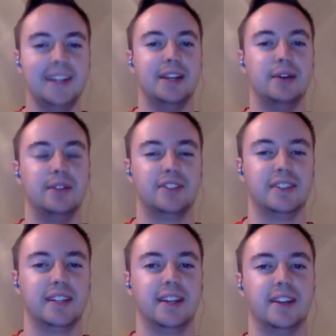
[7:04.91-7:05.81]
you know,
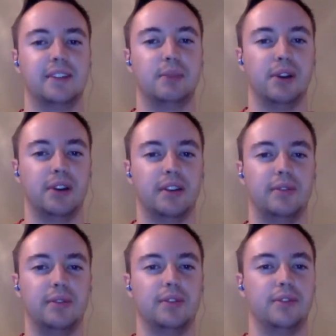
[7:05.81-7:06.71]
just the
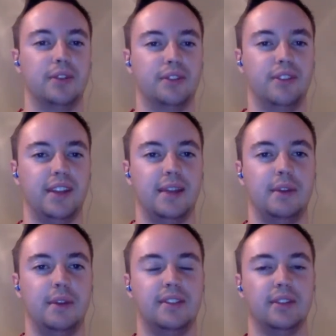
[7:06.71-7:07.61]
inexperience with the first team,
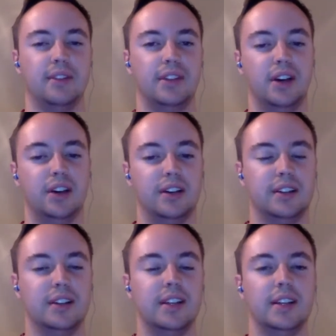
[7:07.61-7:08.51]
and he's still young.